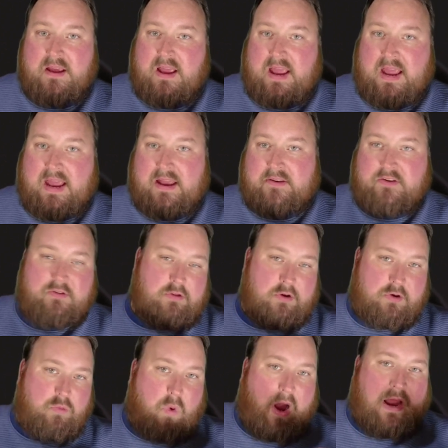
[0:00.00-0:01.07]
And you
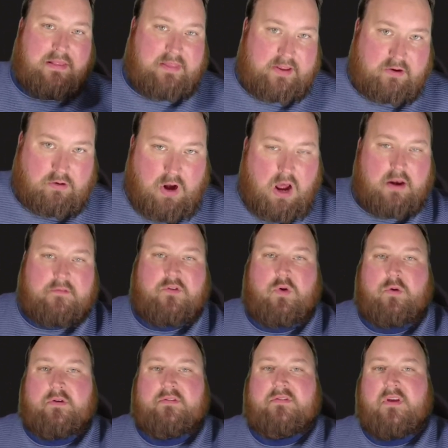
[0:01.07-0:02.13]
learn why later on, of
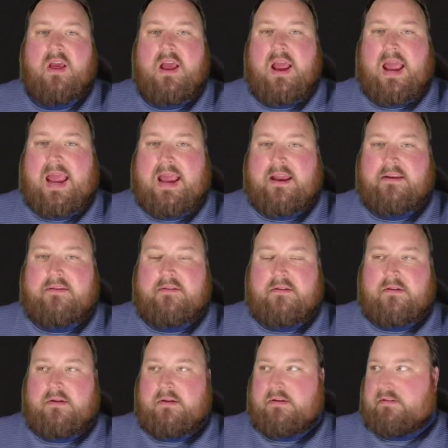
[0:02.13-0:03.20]
course. And
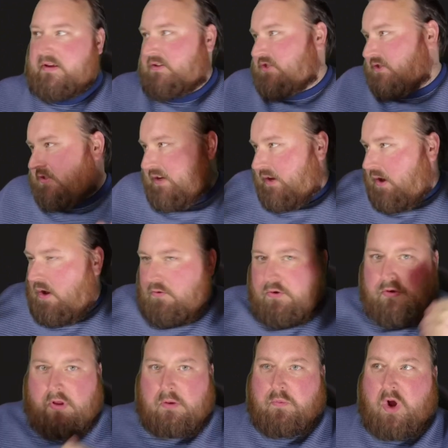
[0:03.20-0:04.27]
it's just like, oh,
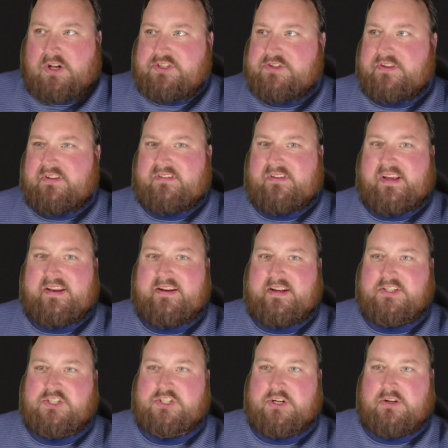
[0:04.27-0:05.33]
cool, I'm watching this late night
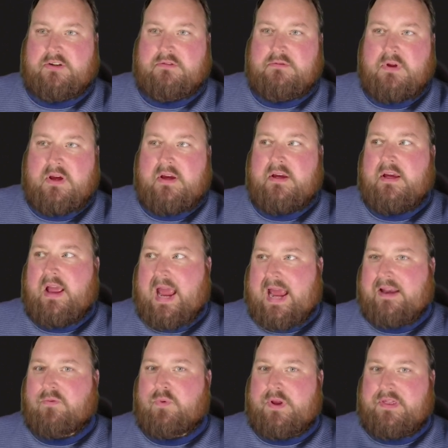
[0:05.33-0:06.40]
show.
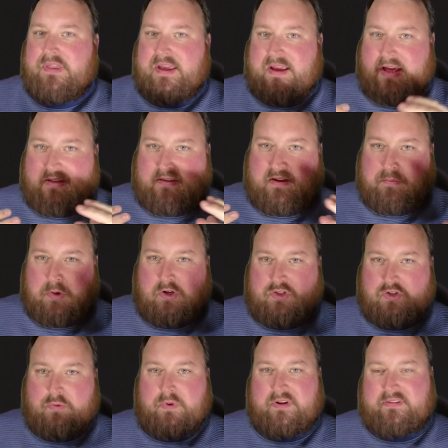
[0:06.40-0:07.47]
And when they cut to
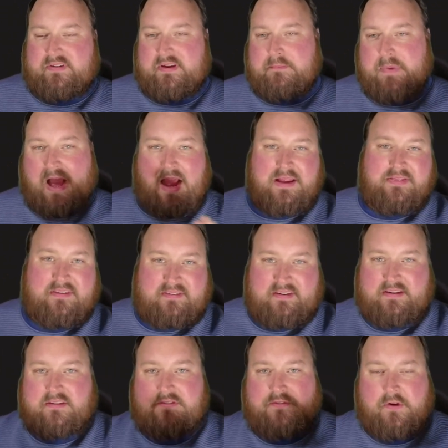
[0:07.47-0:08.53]
commercial, we're seeing behind the
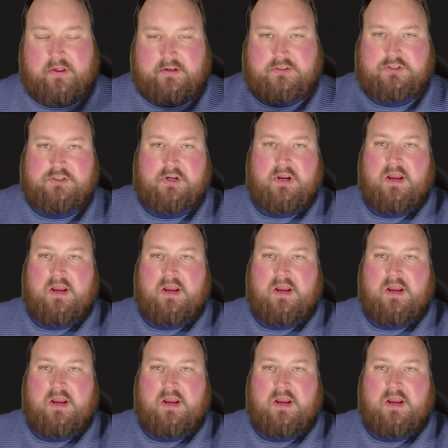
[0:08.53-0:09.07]
scenes footage.